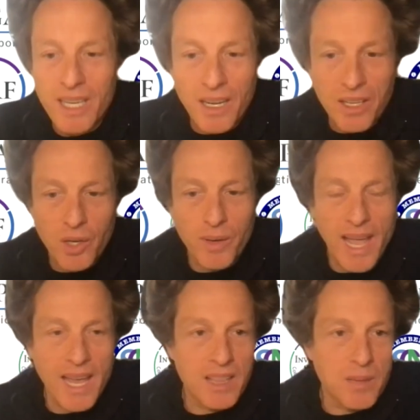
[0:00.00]
on
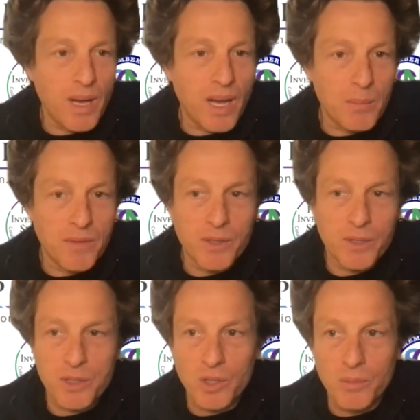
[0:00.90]
Q&A at the bottom of your
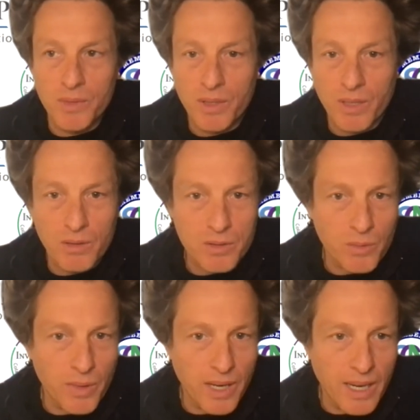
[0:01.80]
Zoom, okay. you can also
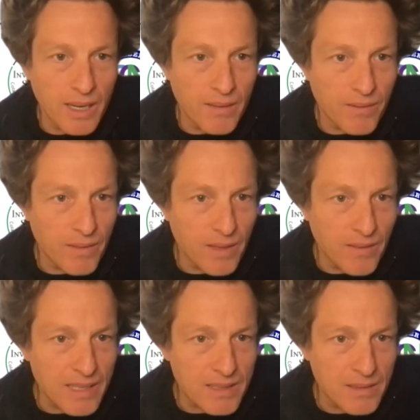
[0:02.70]
read it if, if
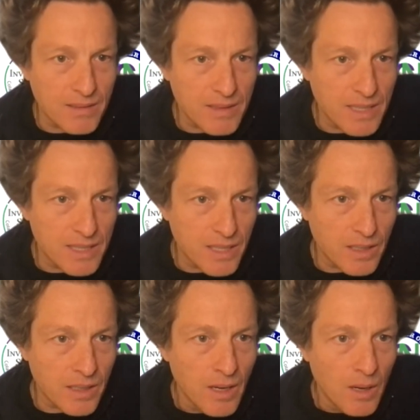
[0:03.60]
okay. that's
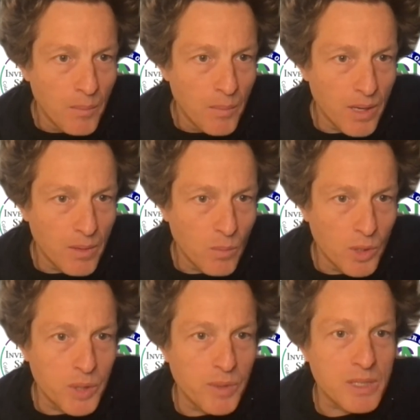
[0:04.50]
easier. But
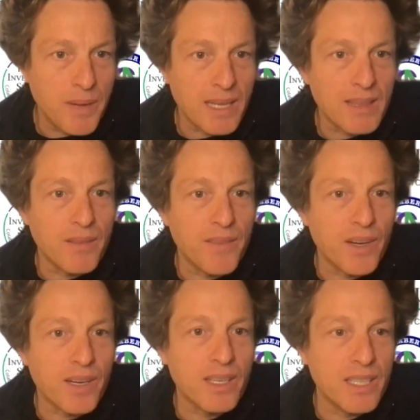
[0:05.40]
would you expect that the fear
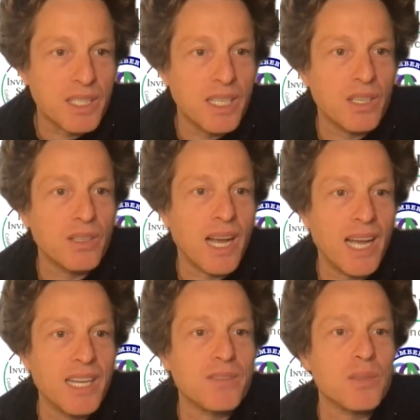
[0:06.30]
conditioning could
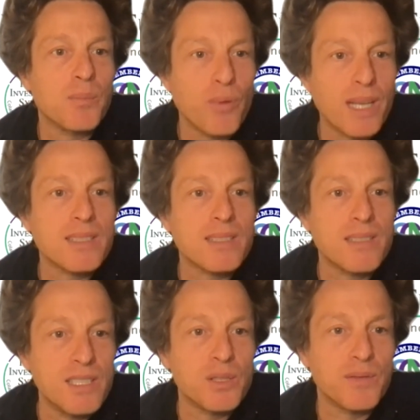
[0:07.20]
kind of suppress the
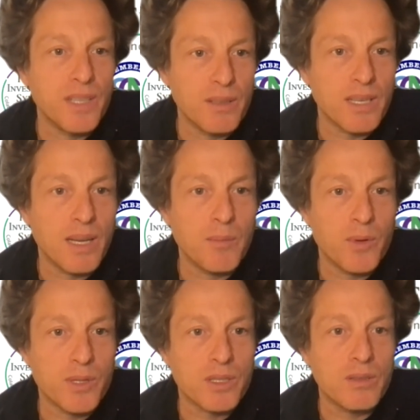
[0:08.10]
seizure phenotype
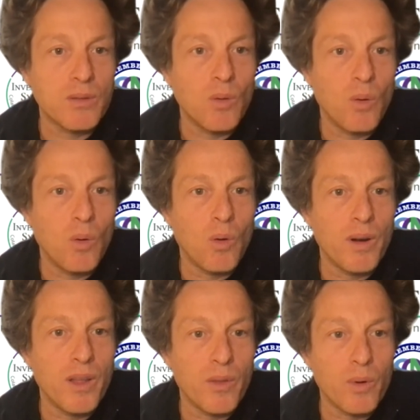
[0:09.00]
question? Or in
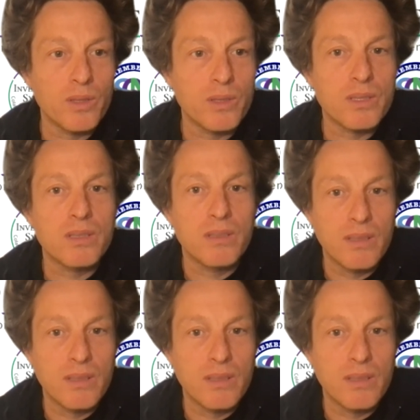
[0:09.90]
um, other words,